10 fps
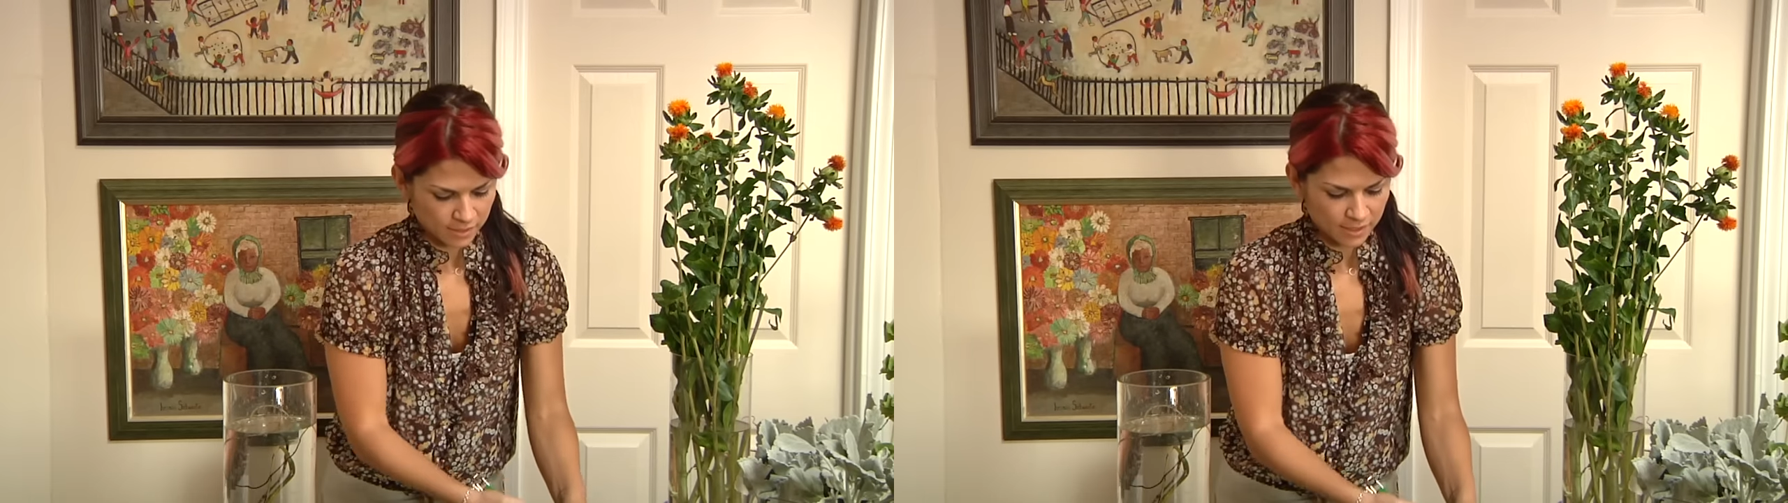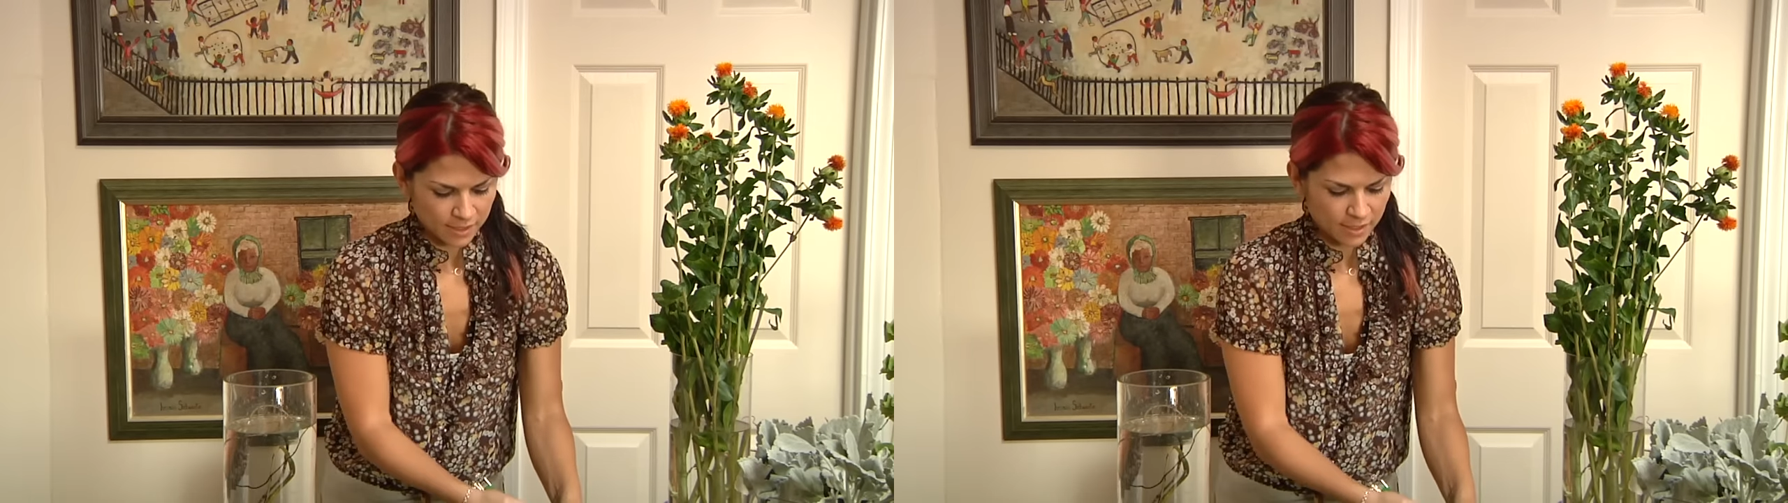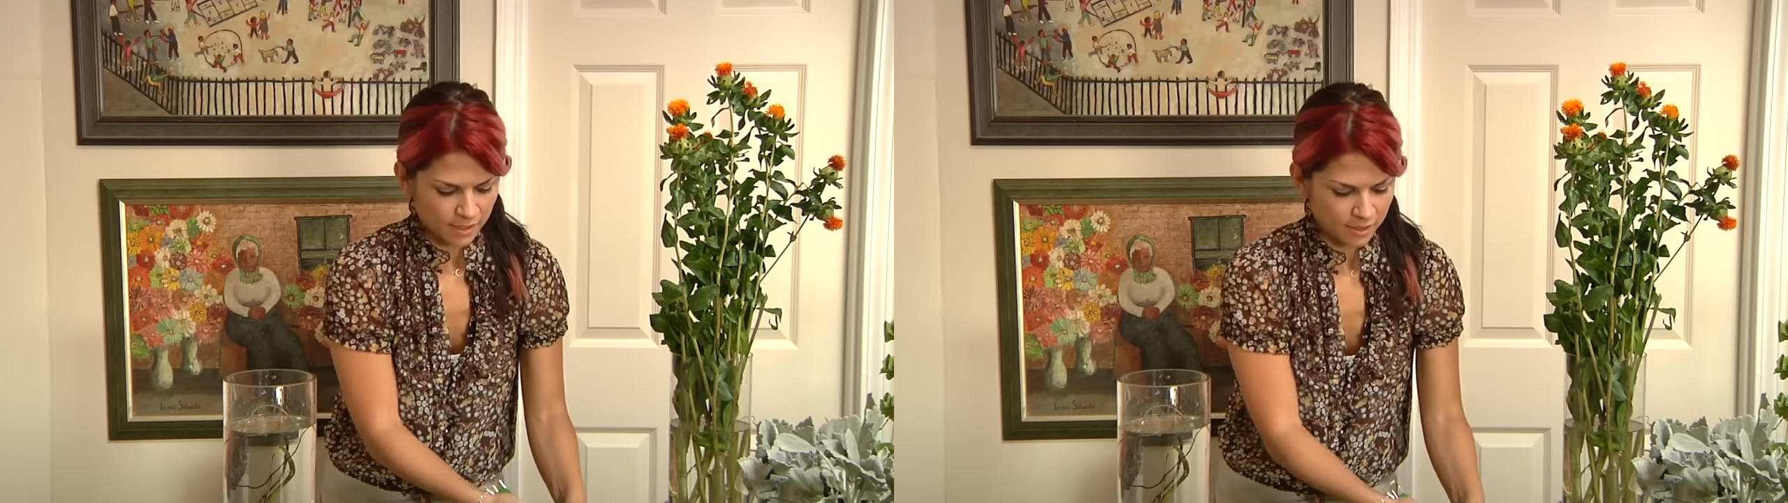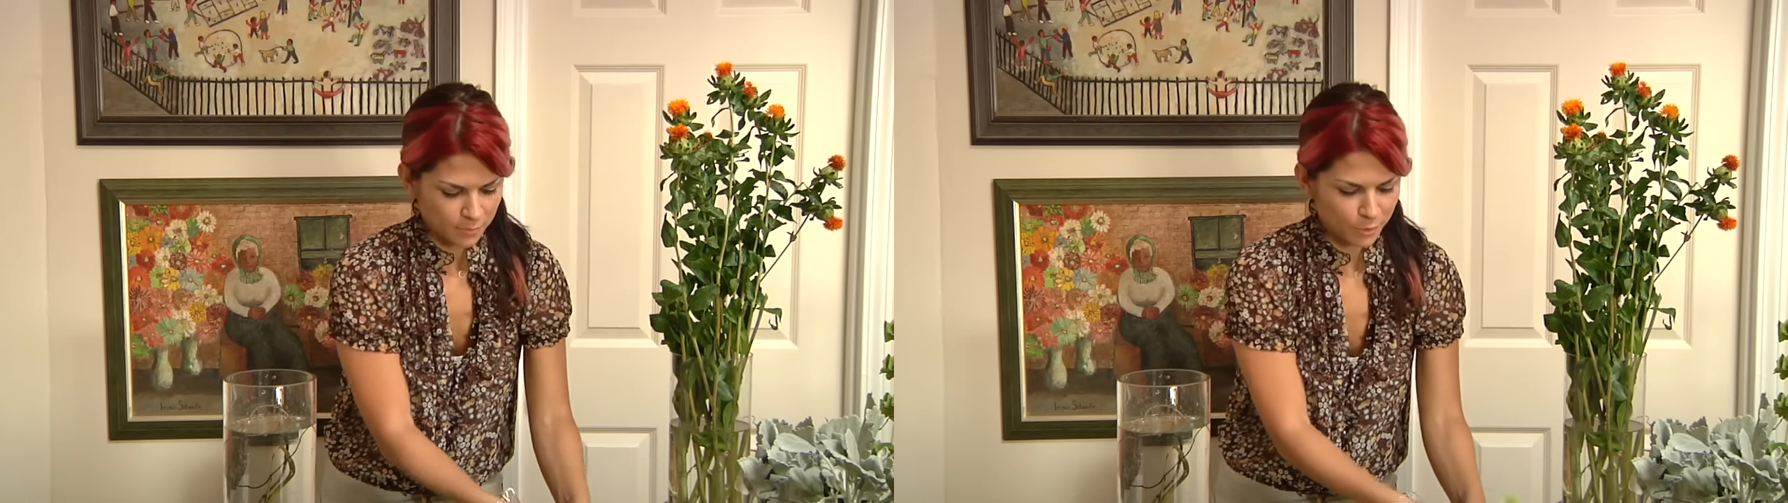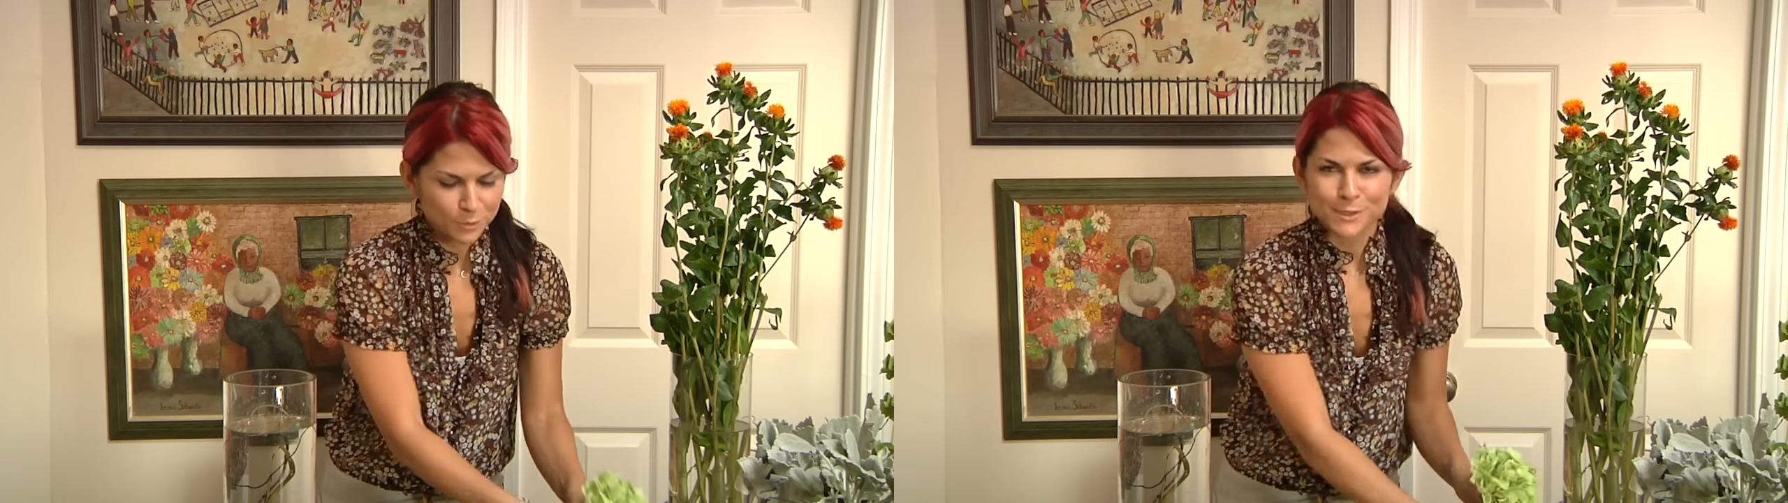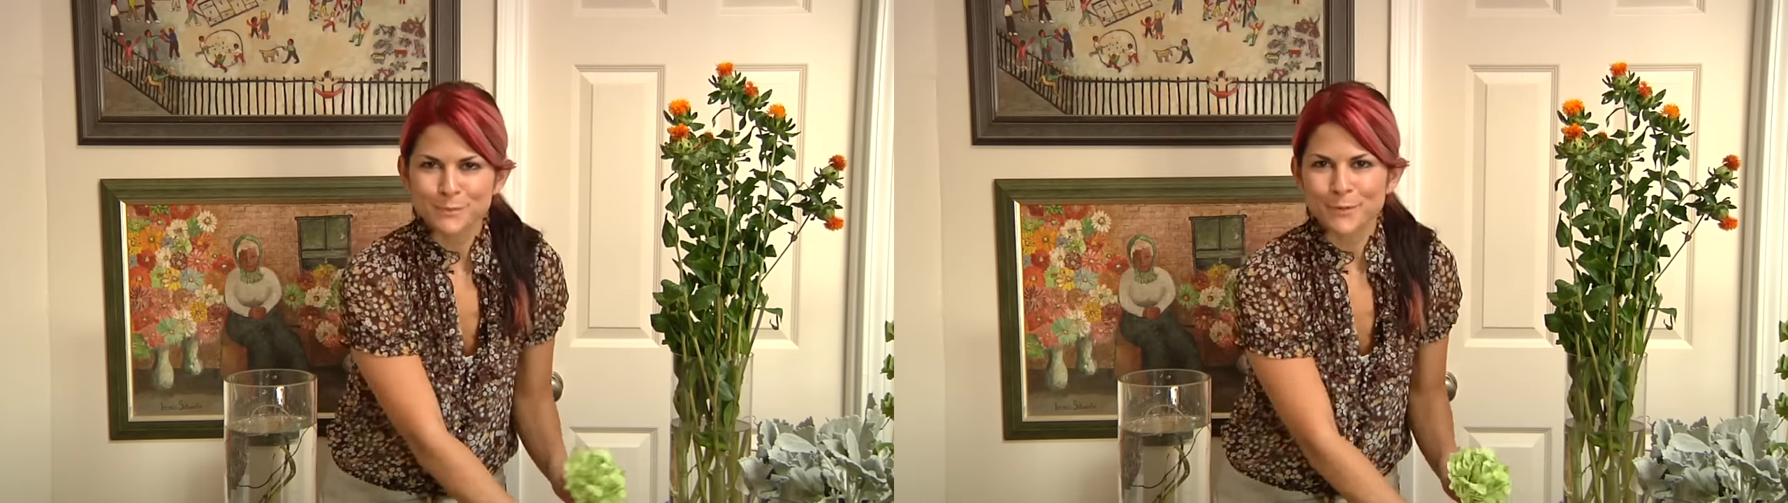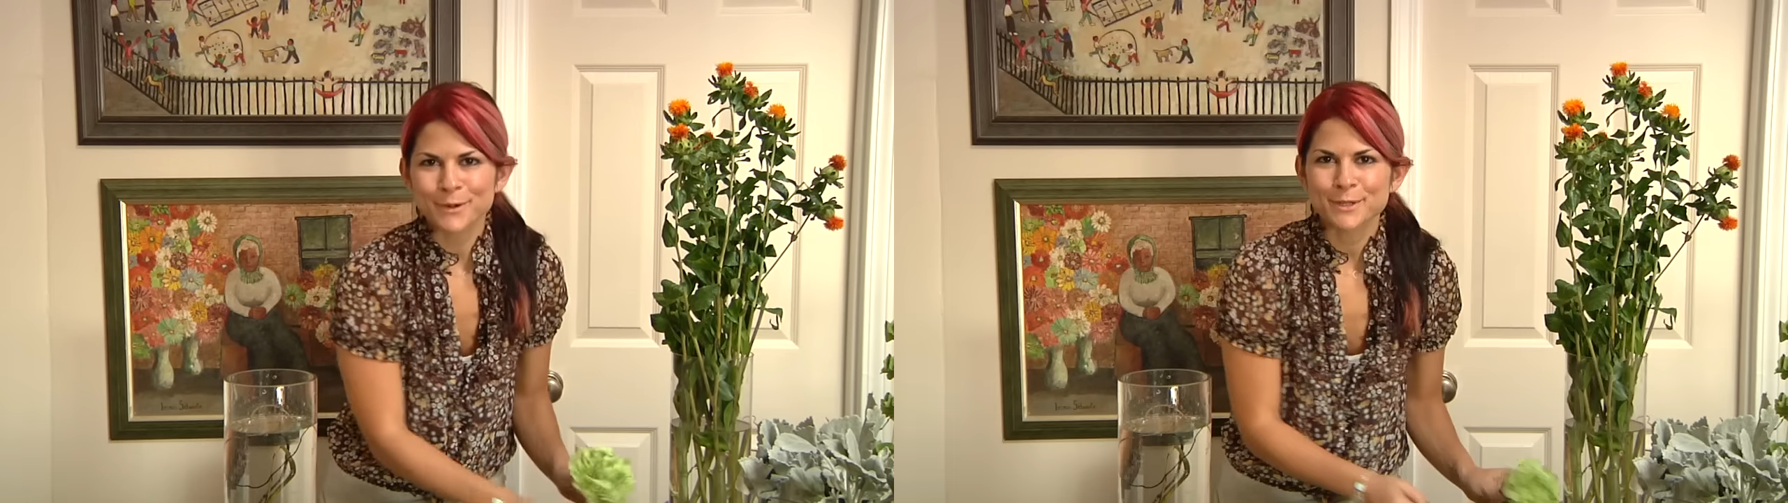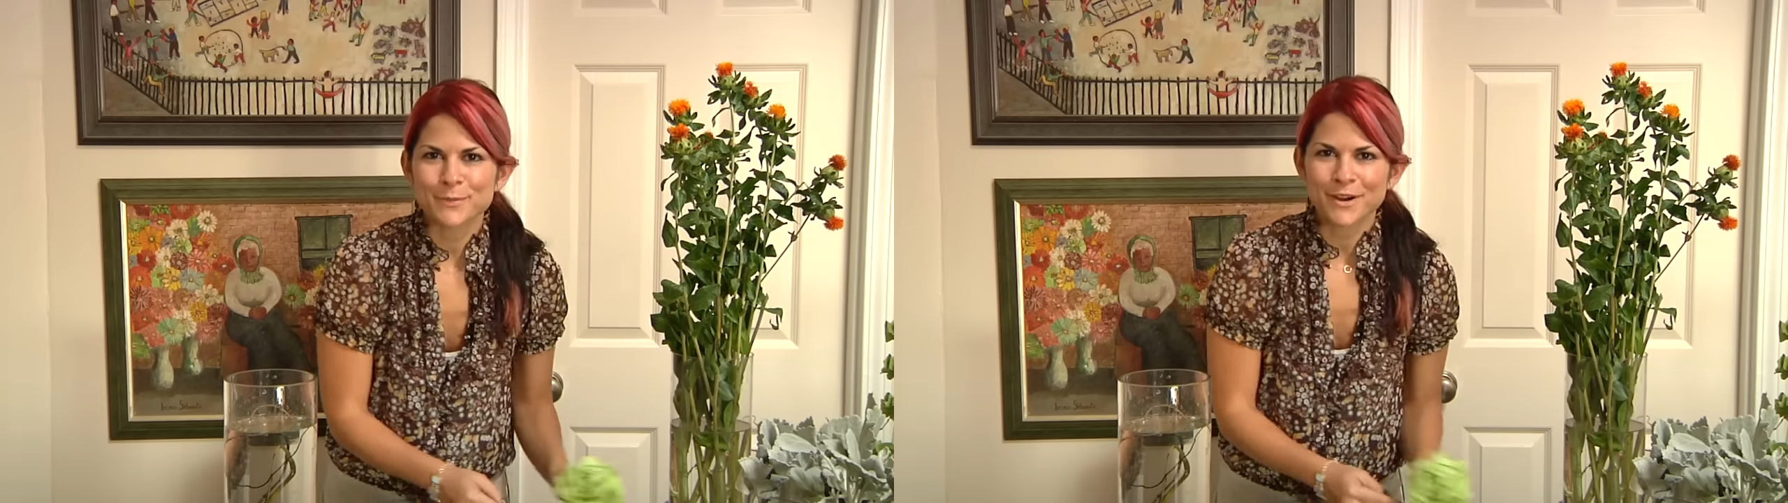The most important